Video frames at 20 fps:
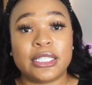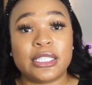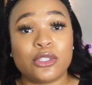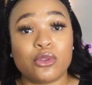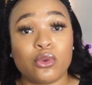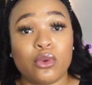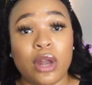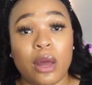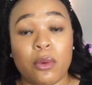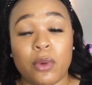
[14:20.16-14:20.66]
is
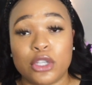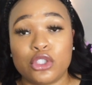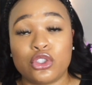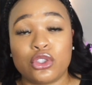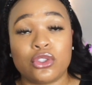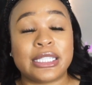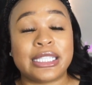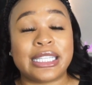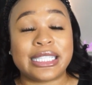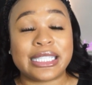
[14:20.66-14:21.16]
all I wanted
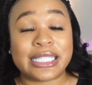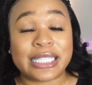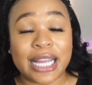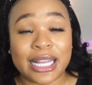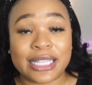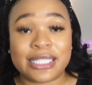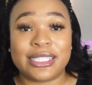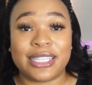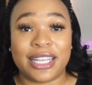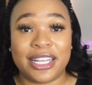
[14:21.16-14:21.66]
to
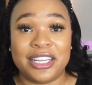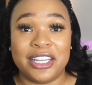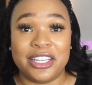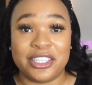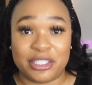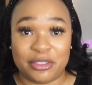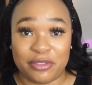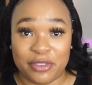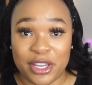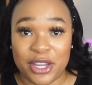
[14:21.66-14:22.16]
discuss in
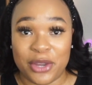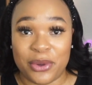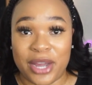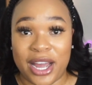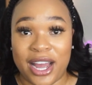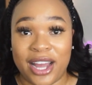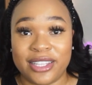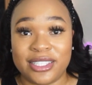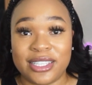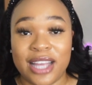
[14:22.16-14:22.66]
this video,
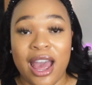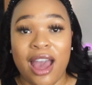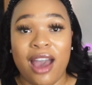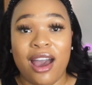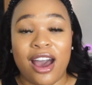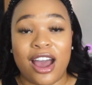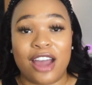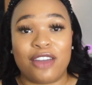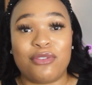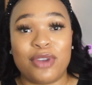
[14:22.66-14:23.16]
guys.
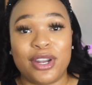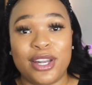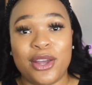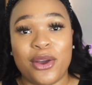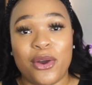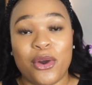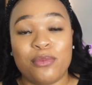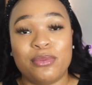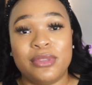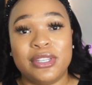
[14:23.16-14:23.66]
I really
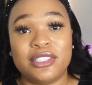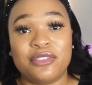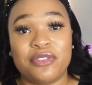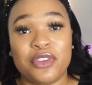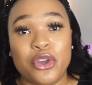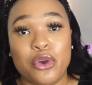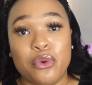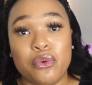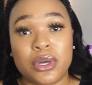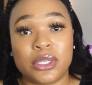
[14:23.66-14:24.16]
hope this
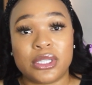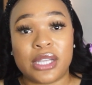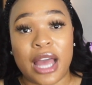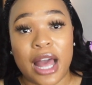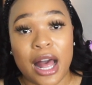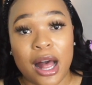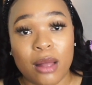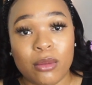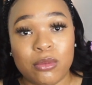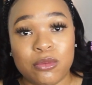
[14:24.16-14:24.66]
video was
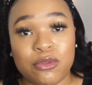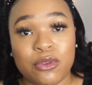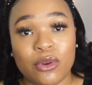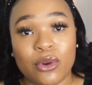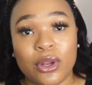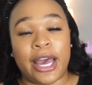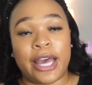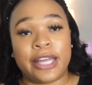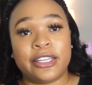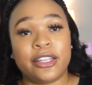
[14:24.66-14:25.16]

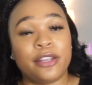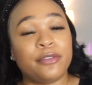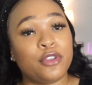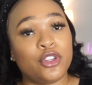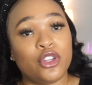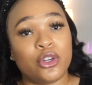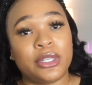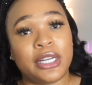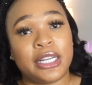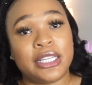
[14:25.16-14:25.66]
helpful, and if you
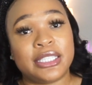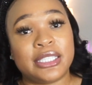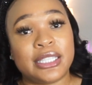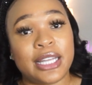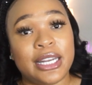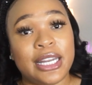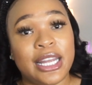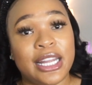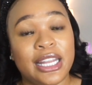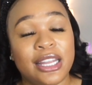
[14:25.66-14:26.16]
don't
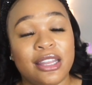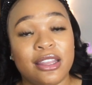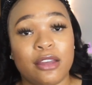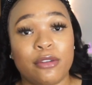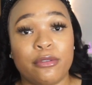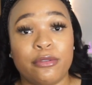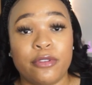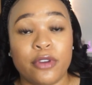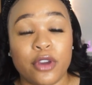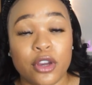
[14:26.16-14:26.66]
understand anything
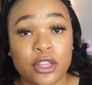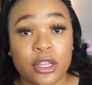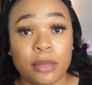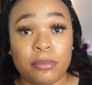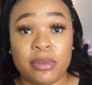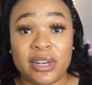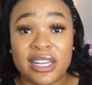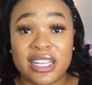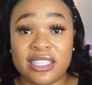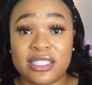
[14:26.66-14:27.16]
further,
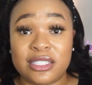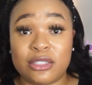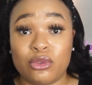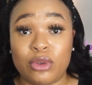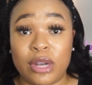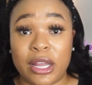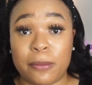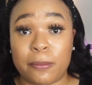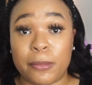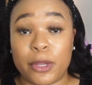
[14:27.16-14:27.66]
please do
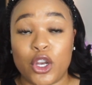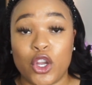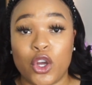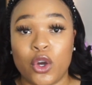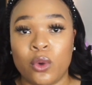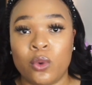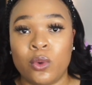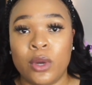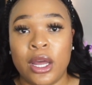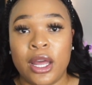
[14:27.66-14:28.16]
let me
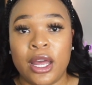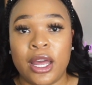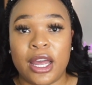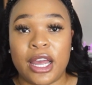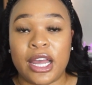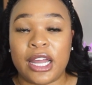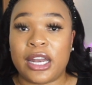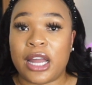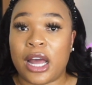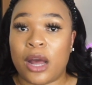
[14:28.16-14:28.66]
know,
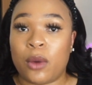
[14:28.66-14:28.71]
and I